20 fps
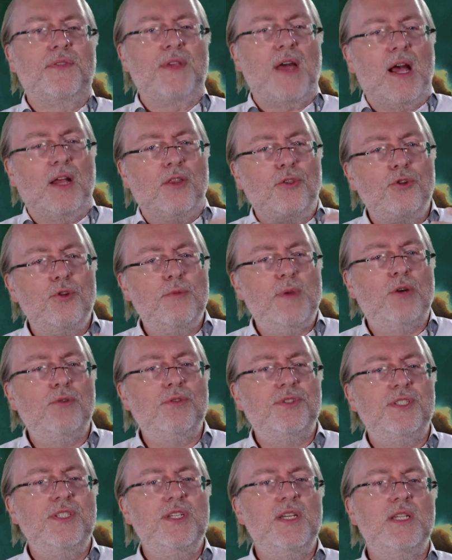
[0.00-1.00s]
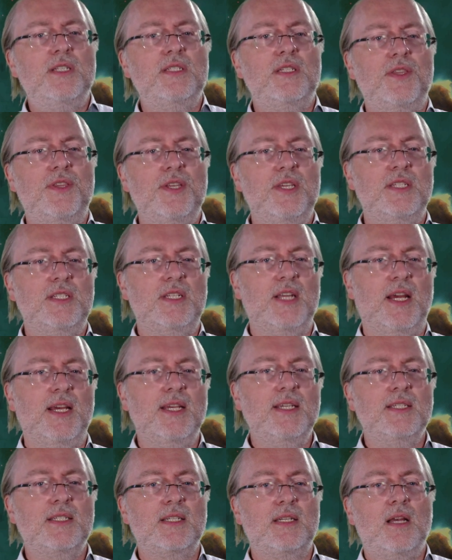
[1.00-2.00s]
There are numerous needs these
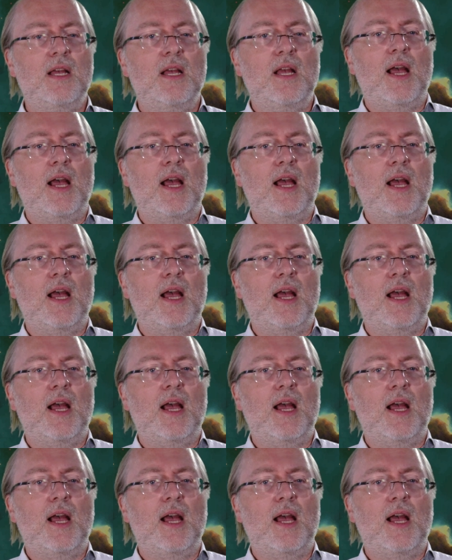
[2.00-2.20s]
days,